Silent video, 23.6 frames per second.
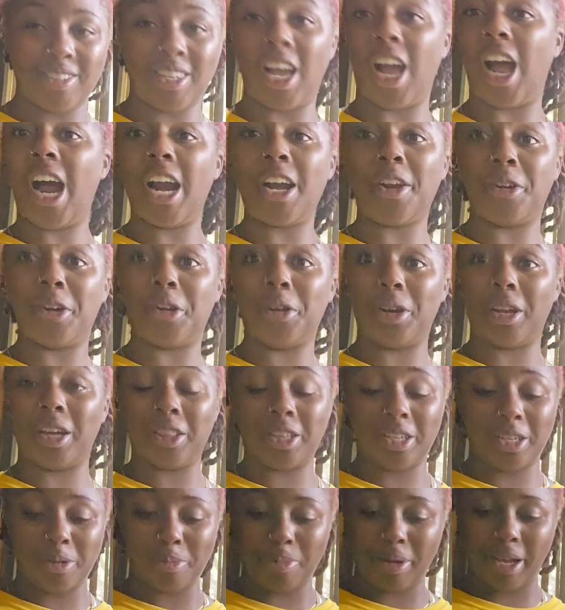I don't know
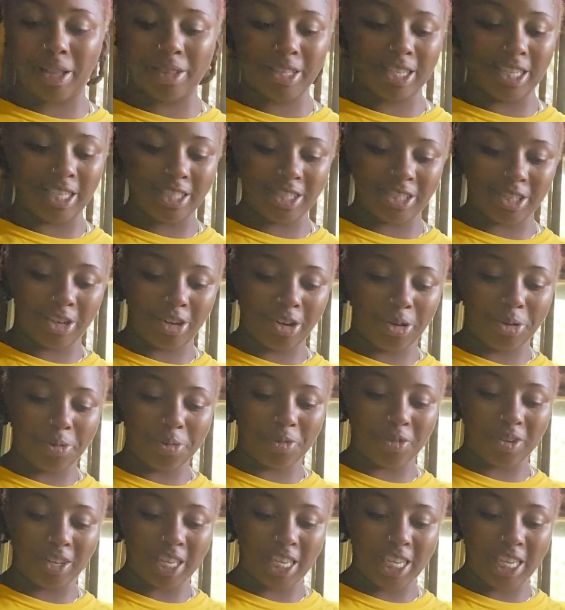nothing about this, so
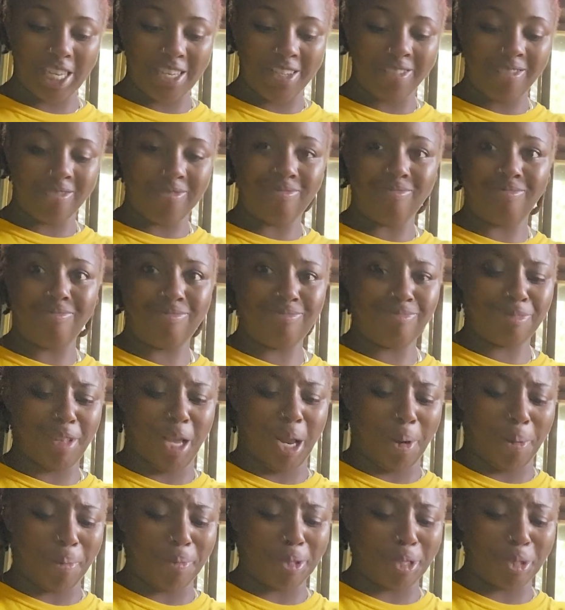hopefully
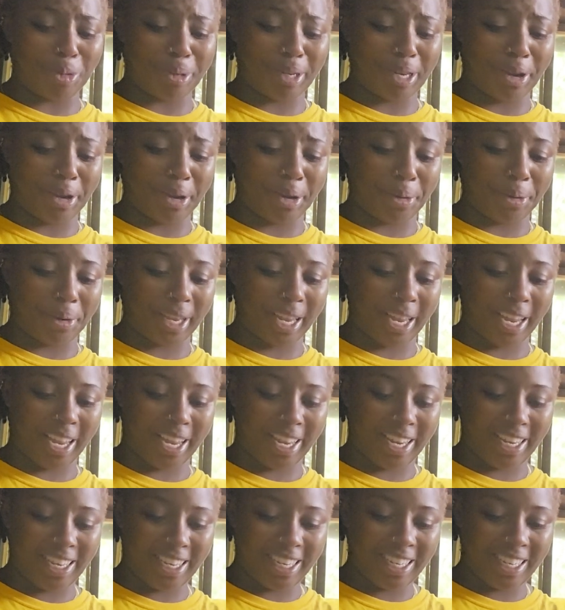I'm doing it okay.